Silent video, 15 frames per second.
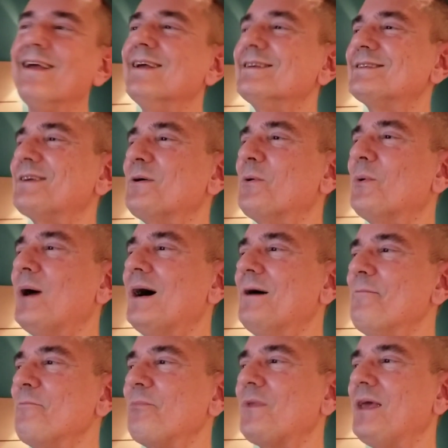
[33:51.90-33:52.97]
so
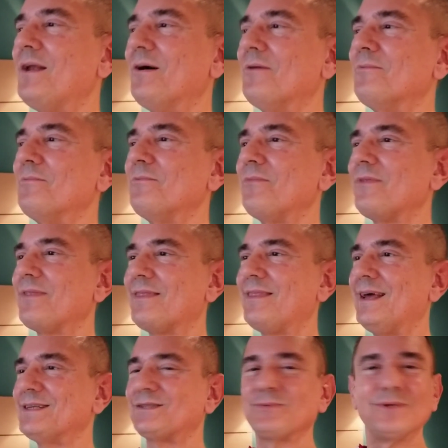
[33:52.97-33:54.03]
um, you know
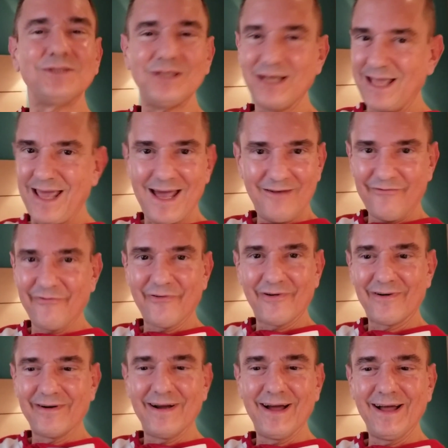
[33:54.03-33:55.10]
that's what you get
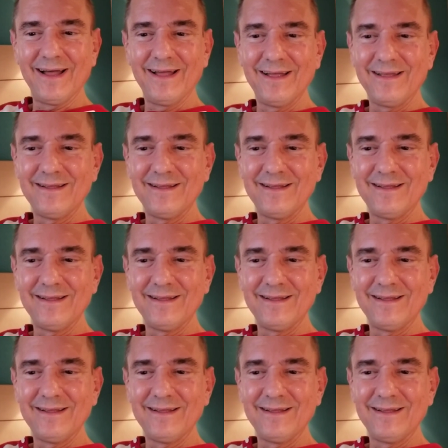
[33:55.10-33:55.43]
for uh,